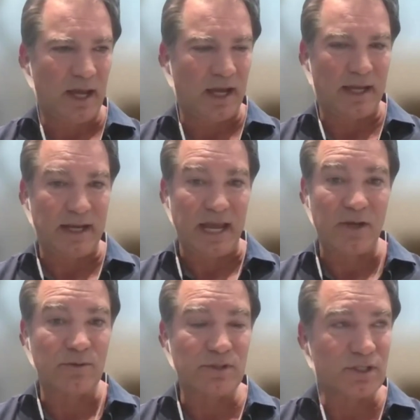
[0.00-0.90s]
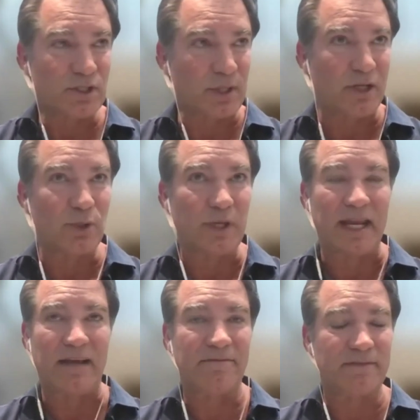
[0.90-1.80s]
and so that you
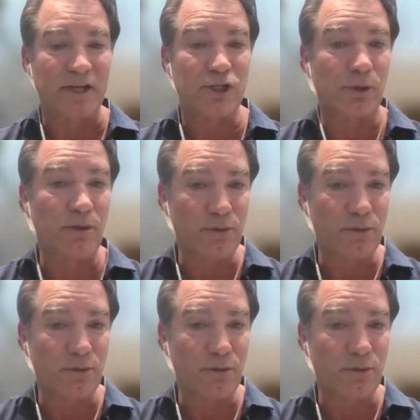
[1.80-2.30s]
can enjoy